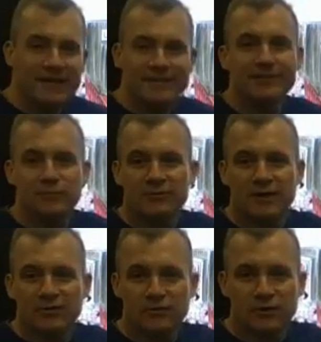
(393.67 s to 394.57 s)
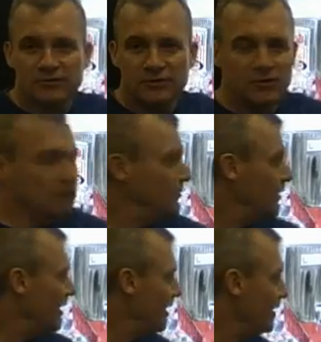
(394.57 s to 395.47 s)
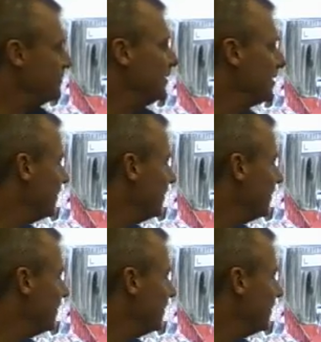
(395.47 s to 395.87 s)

This was at a trade show. I am not